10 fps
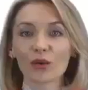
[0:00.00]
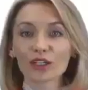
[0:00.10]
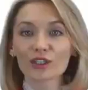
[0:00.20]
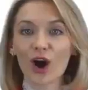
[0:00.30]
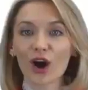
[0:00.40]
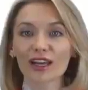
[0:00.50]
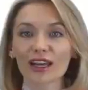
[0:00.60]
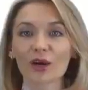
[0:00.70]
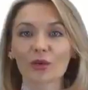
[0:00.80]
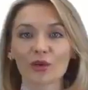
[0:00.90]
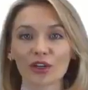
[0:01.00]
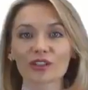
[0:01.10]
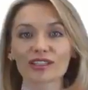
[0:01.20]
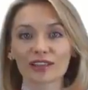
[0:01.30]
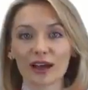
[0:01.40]
We're talking real
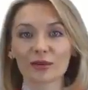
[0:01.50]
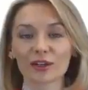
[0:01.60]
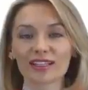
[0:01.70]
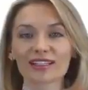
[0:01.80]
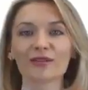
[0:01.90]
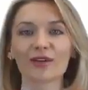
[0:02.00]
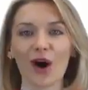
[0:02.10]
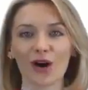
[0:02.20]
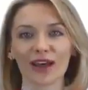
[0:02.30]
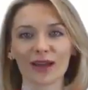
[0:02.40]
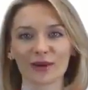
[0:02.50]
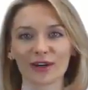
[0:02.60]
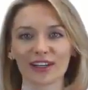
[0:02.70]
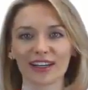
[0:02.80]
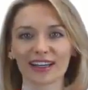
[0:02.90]
celebrities of online
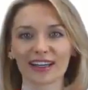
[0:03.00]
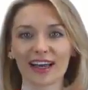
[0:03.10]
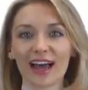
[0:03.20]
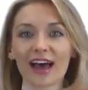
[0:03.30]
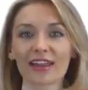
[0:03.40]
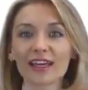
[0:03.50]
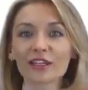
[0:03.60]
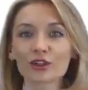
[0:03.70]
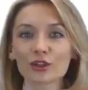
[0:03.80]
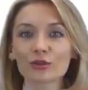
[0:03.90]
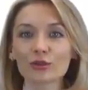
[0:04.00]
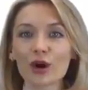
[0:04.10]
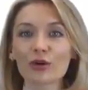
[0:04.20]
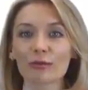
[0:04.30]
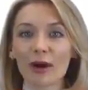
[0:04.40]
marketing. They too
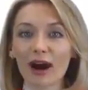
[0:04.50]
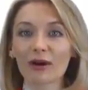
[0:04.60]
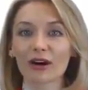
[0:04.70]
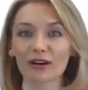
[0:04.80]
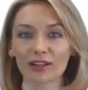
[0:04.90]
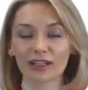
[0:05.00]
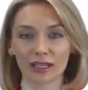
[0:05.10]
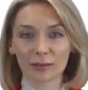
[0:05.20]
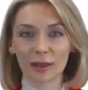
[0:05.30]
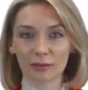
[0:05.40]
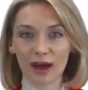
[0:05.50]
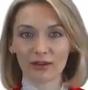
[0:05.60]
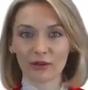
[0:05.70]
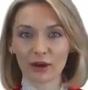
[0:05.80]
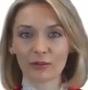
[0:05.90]
know the power of the ClickBank
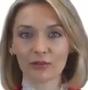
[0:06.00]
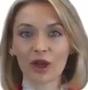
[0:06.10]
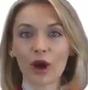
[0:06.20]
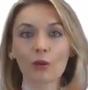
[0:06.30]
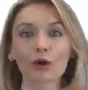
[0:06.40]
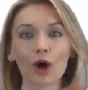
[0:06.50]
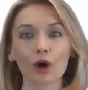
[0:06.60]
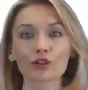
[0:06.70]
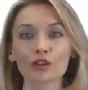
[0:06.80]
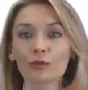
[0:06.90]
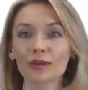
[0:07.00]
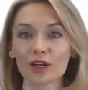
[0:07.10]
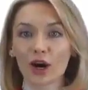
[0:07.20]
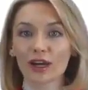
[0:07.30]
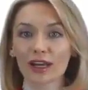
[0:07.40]
platform. We'll also be
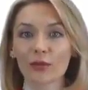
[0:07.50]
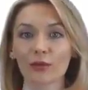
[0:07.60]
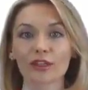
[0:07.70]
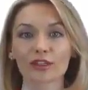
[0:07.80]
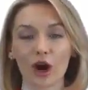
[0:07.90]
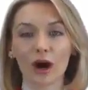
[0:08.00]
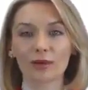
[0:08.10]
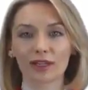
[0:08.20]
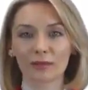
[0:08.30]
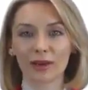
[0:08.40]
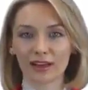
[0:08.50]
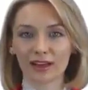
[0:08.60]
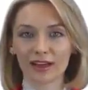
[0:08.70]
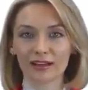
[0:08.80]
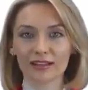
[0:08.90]
talking with the top ClickBank
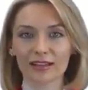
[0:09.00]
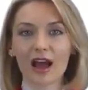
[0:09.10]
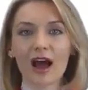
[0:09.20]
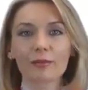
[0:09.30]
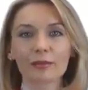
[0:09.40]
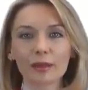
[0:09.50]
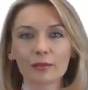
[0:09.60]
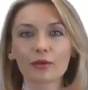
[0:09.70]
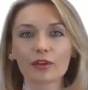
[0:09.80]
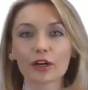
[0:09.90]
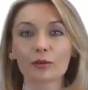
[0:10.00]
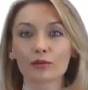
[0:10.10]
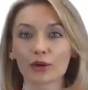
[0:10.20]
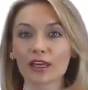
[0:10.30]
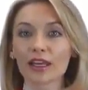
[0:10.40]
clients, people that are
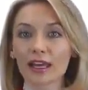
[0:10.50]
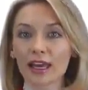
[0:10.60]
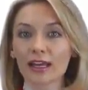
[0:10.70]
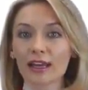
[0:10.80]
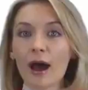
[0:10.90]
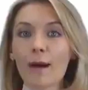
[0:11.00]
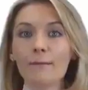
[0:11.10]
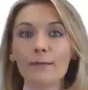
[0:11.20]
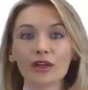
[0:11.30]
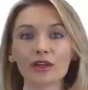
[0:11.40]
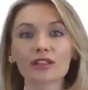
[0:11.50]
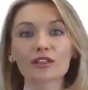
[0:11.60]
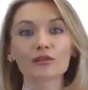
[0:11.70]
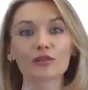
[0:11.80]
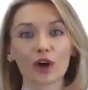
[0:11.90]
bringing in
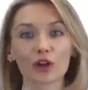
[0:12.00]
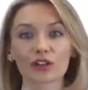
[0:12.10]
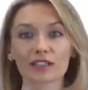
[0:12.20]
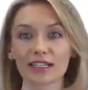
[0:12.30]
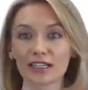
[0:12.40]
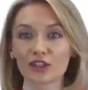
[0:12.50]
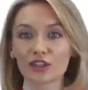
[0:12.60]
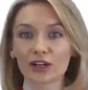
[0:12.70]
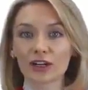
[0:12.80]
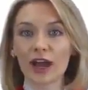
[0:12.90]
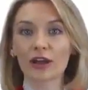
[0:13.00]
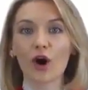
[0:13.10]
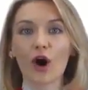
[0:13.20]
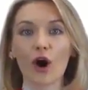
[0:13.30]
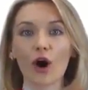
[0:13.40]
millions of dollars each year and
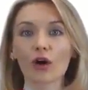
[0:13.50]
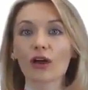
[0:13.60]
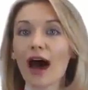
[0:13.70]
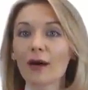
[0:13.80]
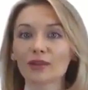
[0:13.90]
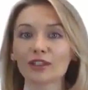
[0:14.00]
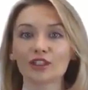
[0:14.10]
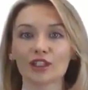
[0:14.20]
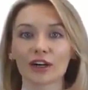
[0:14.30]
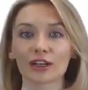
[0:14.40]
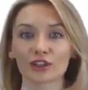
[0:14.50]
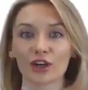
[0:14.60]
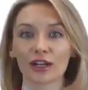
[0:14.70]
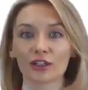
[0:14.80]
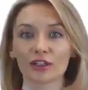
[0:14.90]
all happily sharing
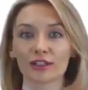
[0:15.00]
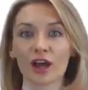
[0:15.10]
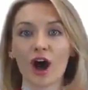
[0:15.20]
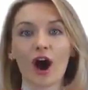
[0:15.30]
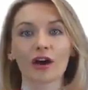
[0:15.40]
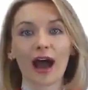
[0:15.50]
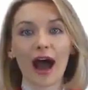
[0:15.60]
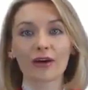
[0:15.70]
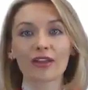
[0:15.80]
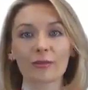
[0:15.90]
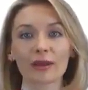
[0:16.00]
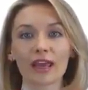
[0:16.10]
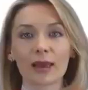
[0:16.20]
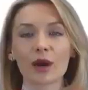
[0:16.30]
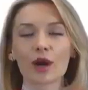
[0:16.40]
strategies on how they
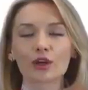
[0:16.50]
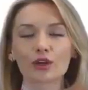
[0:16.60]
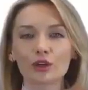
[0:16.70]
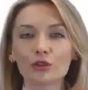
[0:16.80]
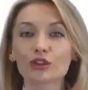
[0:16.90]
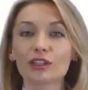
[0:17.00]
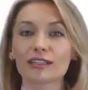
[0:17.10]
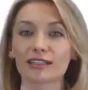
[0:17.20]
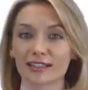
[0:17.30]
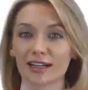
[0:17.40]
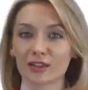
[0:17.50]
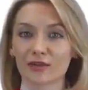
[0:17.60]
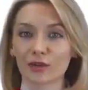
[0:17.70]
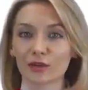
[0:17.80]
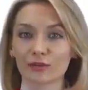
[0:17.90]
became hugely
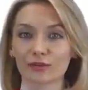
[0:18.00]
successful.